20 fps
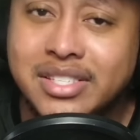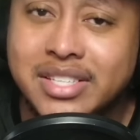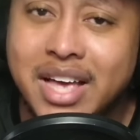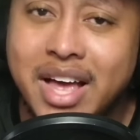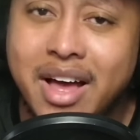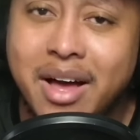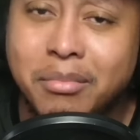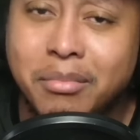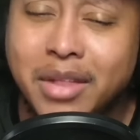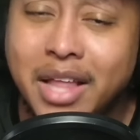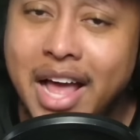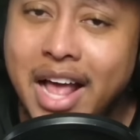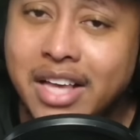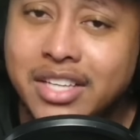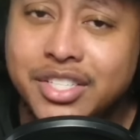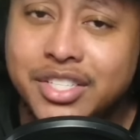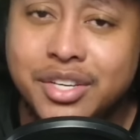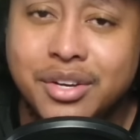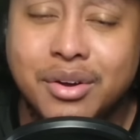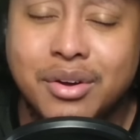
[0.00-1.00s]
time
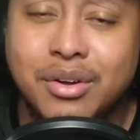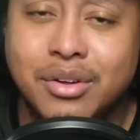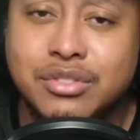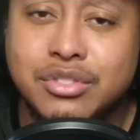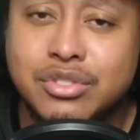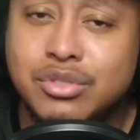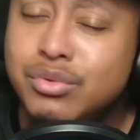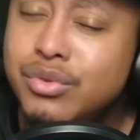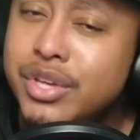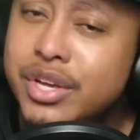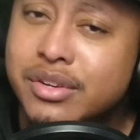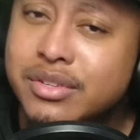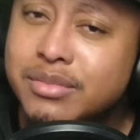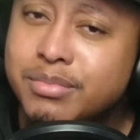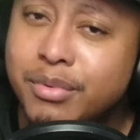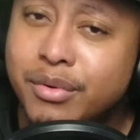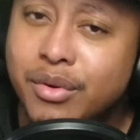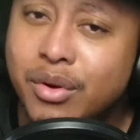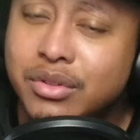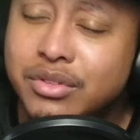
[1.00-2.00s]
last year or two years
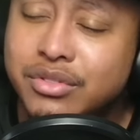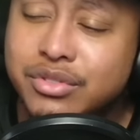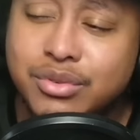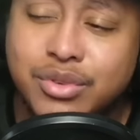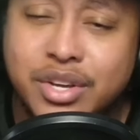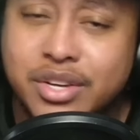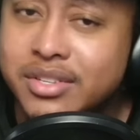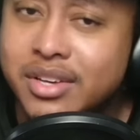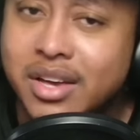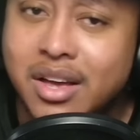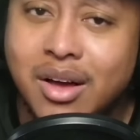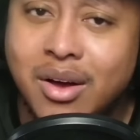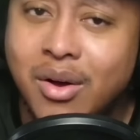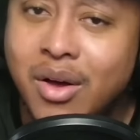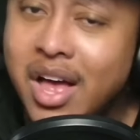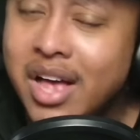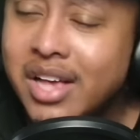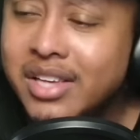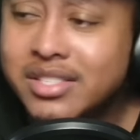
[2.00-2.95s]
or two years ago,